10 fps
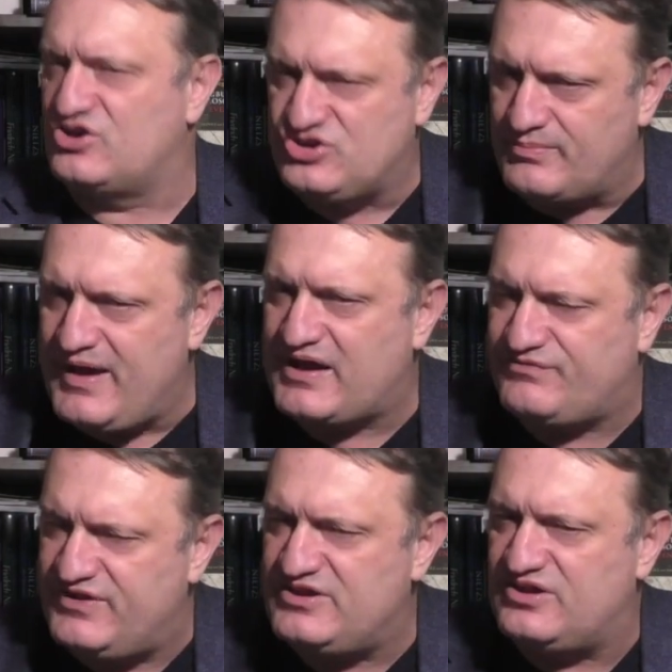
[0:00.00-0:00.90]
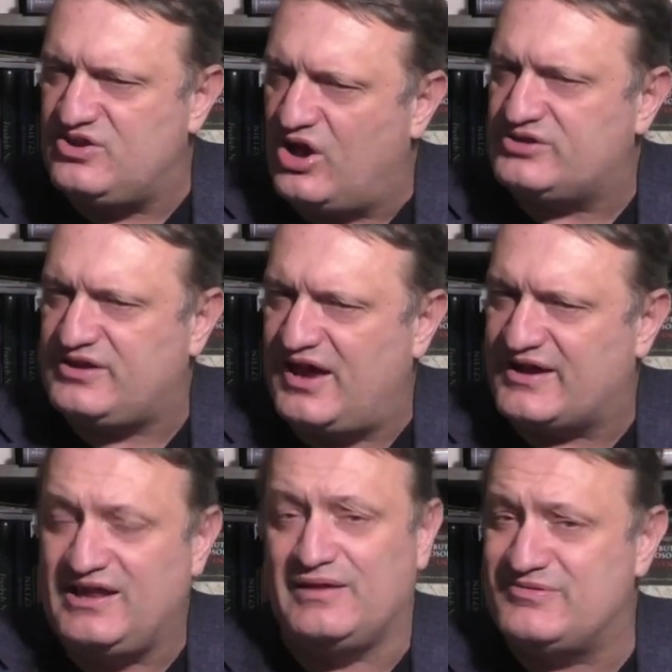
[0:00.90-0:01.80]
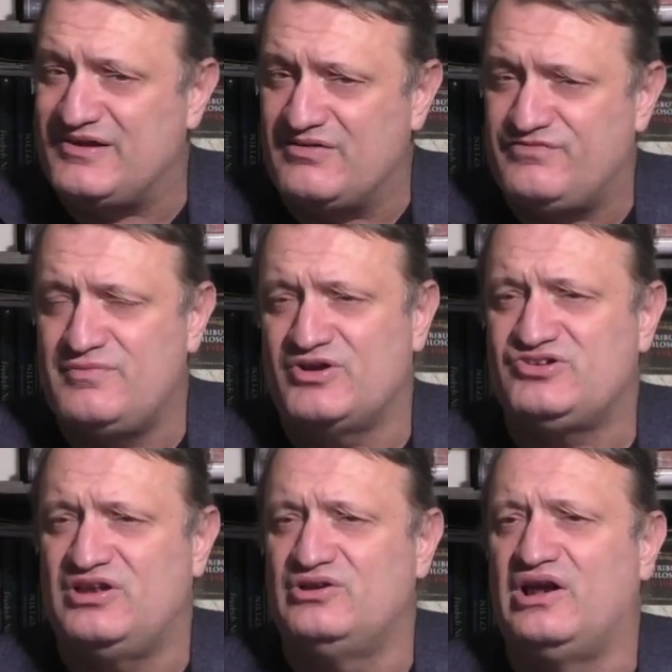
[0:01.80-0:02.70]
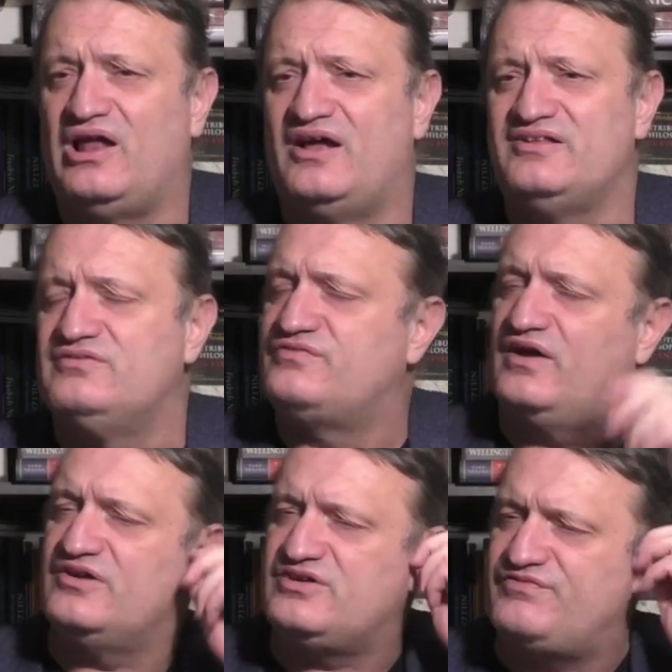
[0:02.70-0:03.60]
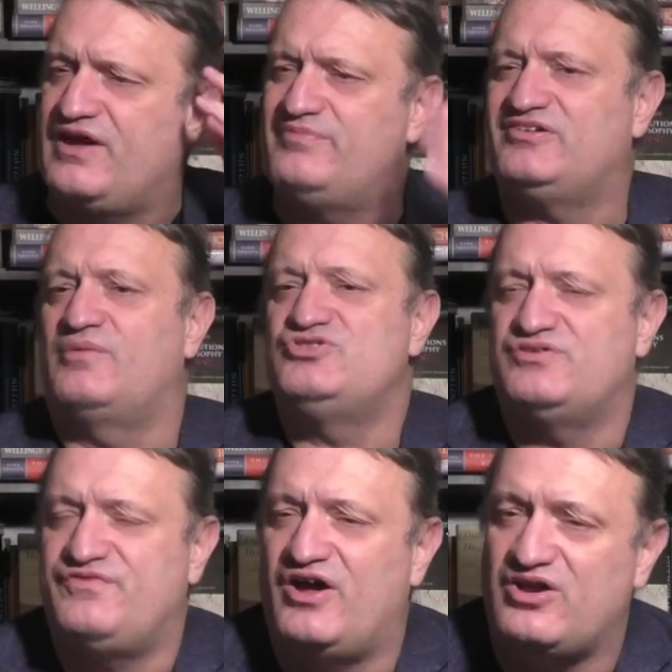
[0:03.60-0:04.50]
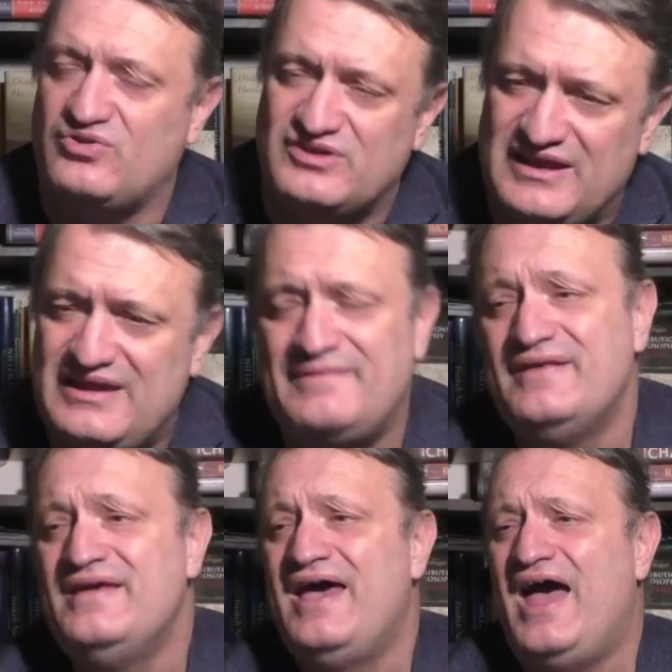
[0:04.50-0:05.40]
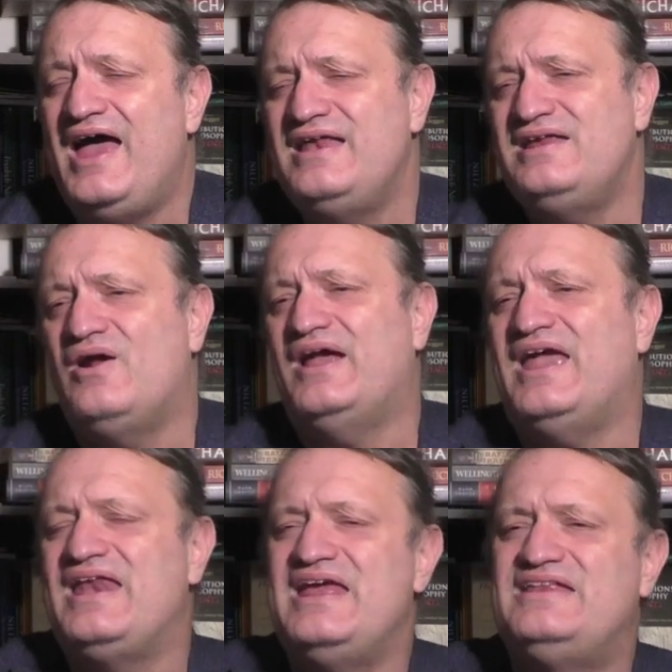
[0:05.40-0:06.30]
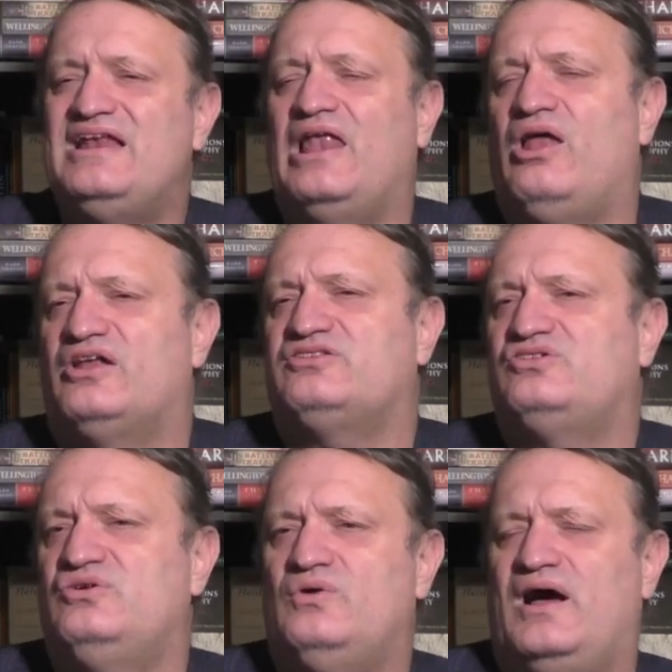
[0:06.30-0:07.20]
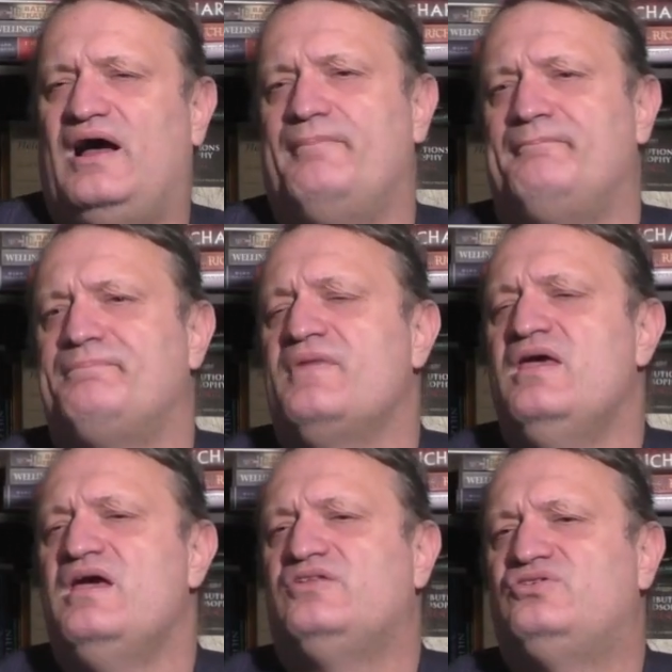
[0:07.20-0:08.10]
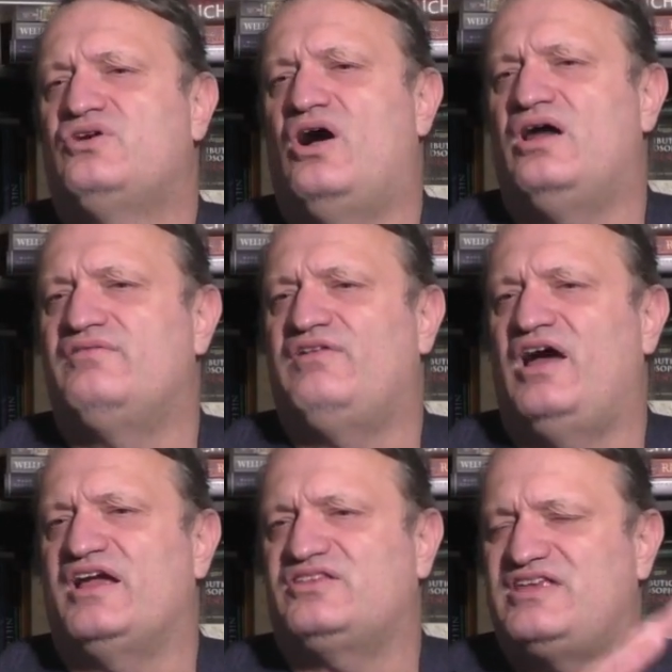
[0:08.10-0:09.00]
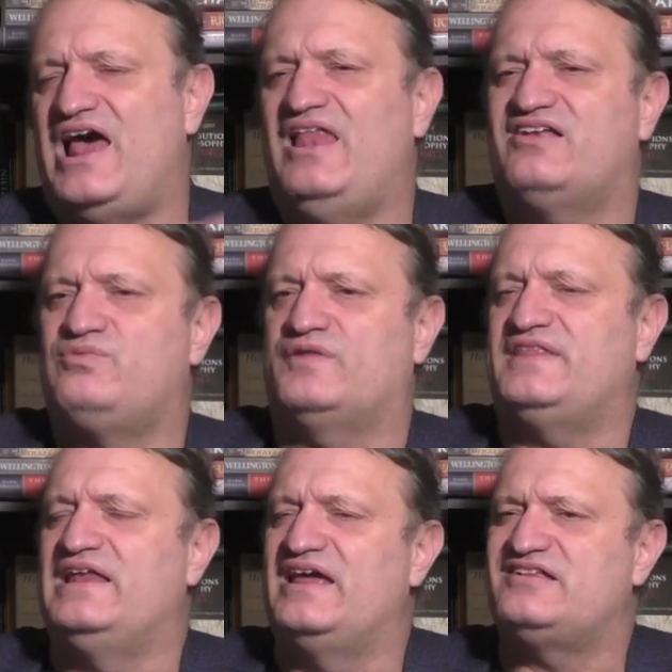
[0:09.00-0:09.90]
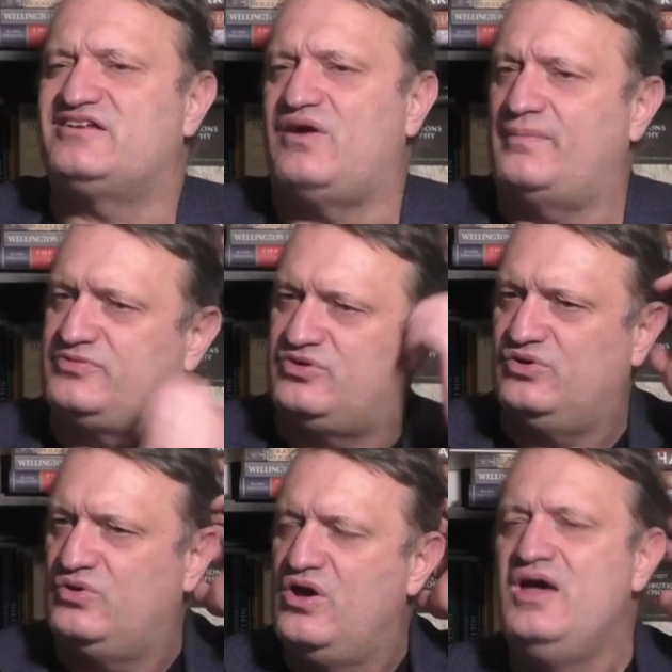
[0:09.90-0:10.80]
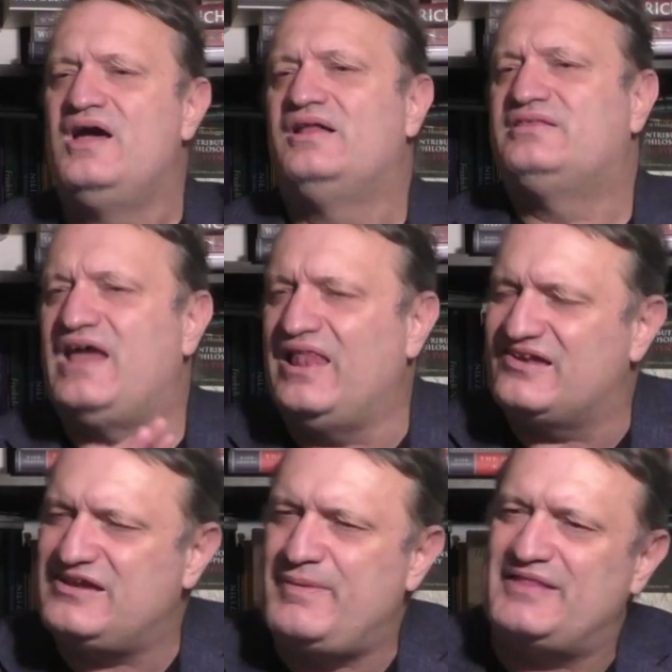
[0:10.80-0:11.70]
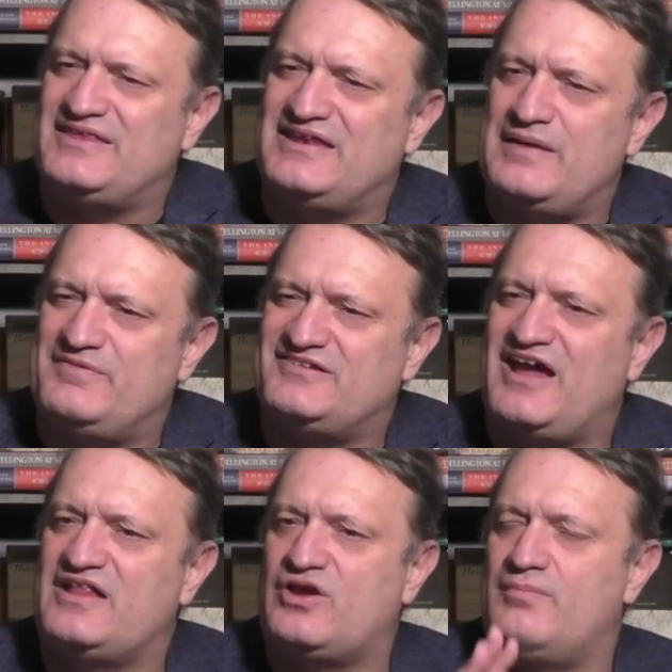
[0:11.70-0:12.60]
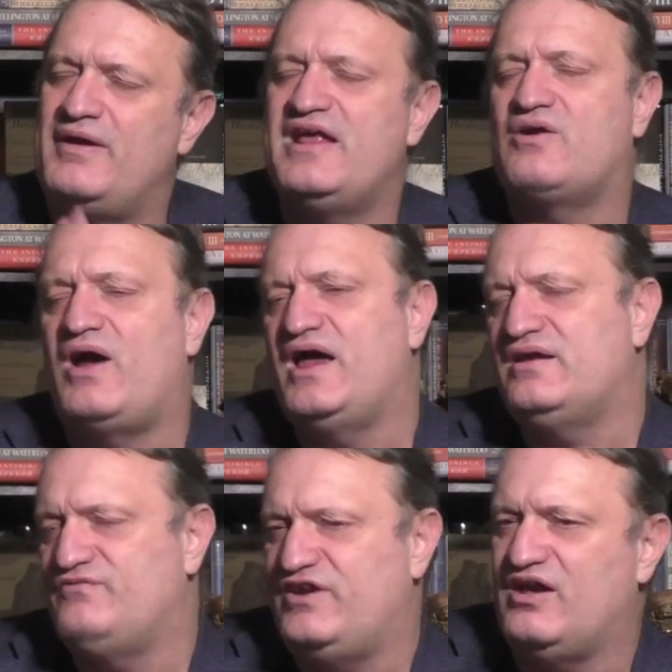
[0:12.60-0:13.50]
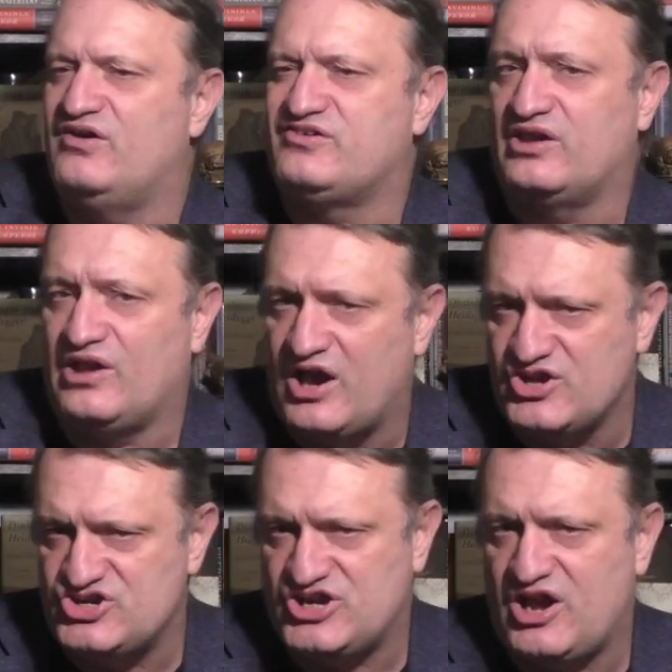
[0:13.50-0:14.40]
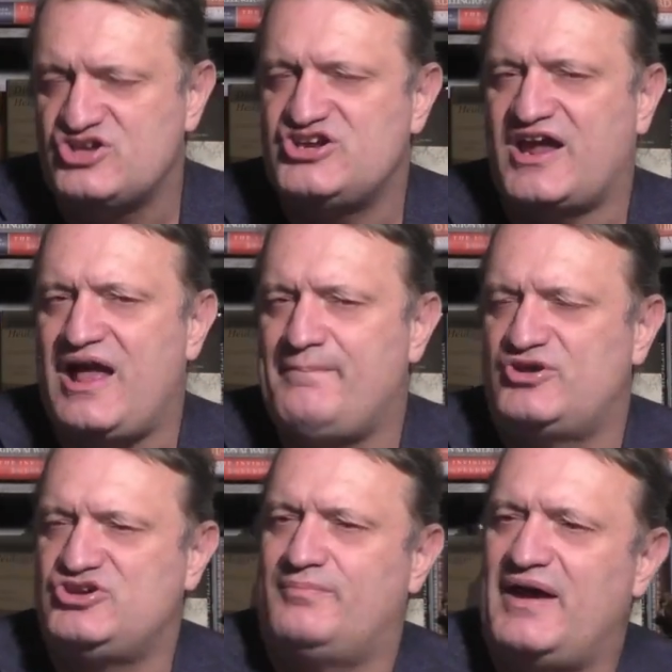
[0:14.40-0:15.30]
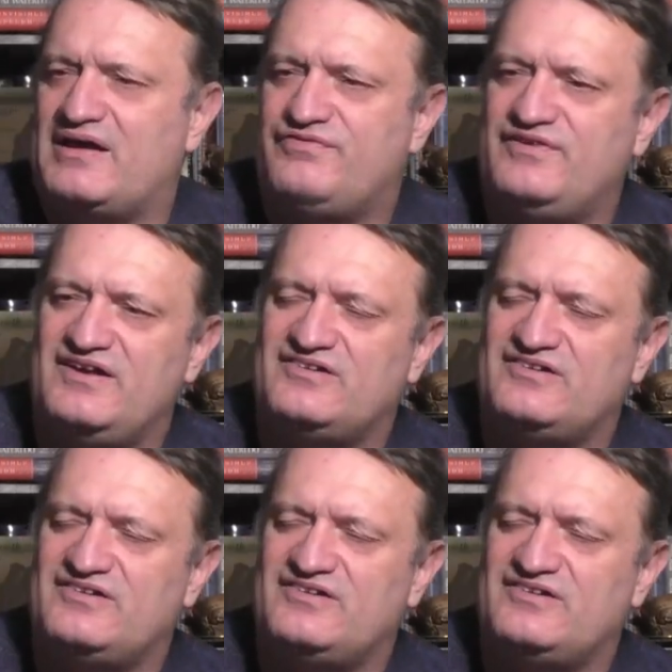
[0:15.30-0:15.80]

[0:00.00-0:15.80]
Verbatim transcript: You know, John McAfee did not uh, kill himself, very much along the lines of uh, Jeffrey Epstein. We should find out who did, and you know, again, he did a lot to um, to kind of like tell us what the elites are up to, tell us about the deep state. There are many great videos online you should go check out by John McAfee.